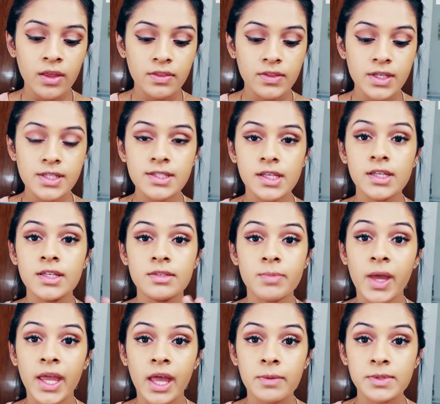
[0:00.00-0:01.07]
This is
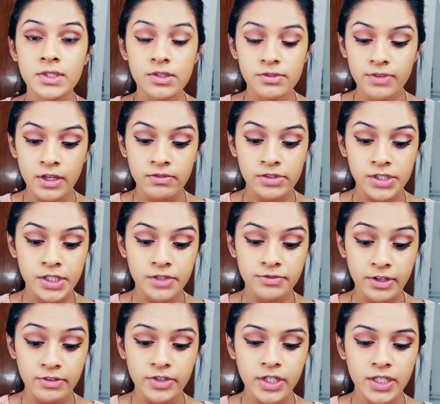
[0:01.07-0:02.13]
my absolute
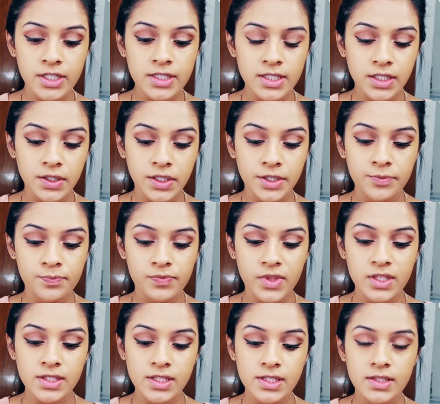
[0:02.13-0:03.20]
favorite concealer.
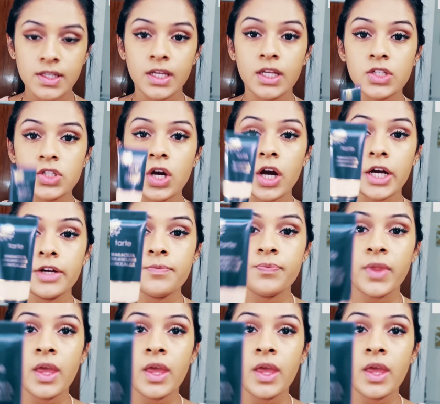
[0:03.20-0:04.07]
This is the Tarte